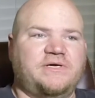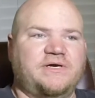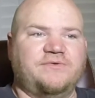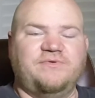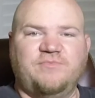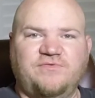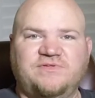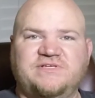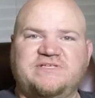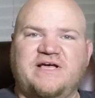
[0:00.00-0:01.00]
We moved
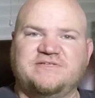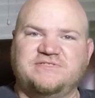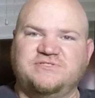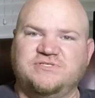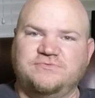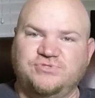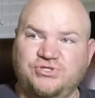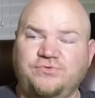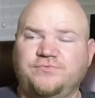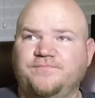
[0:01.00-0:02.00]
to this house in
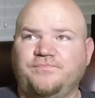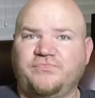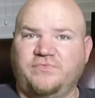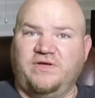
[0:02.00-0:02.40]
June,